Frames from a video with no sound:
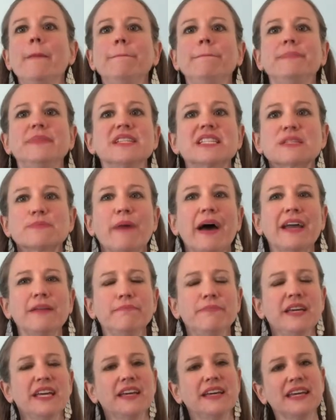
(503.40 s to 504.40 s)
Despite
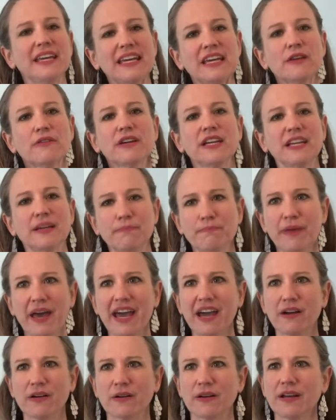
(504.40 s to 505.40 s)
being hearing
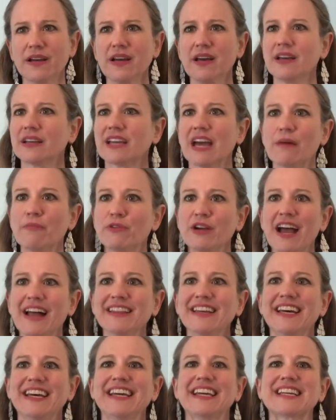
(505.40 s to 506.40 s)
impaired,
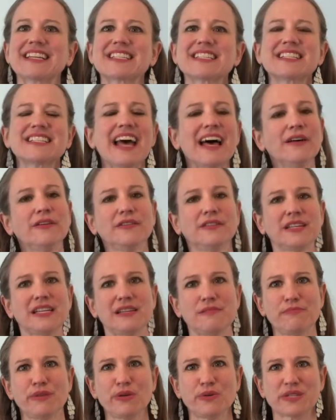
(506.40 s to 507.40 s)
Gabriella excelled in
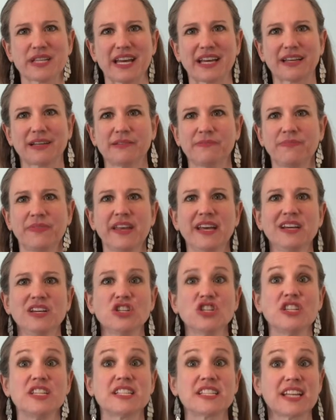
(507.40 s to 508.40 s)
music.
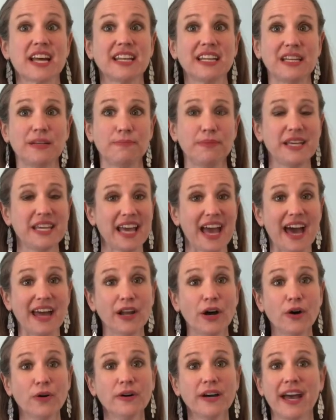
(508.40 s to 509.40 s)
She studied
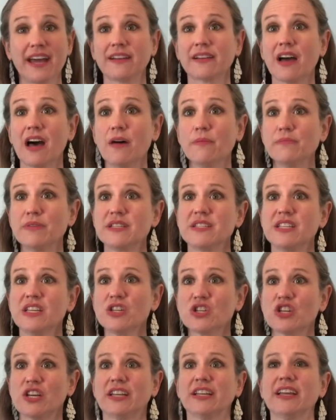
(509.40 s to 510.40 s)
piano and
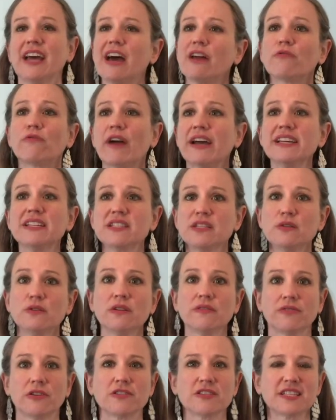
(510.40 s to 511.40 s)
composition at Rice
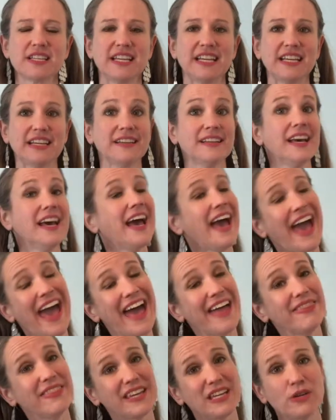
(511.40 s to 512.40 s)
University
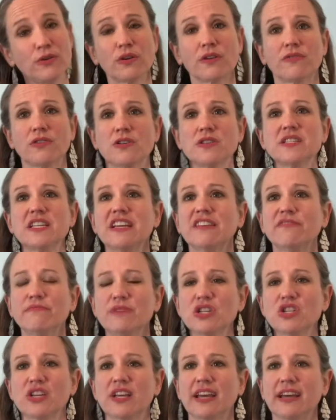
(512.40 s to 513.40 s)
and the University of
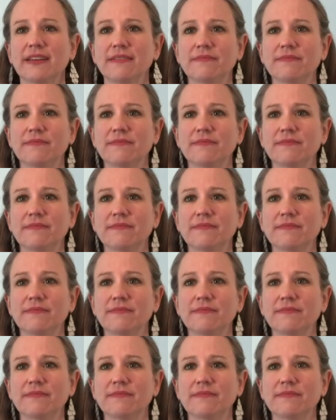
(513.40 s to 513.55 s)
Michigan.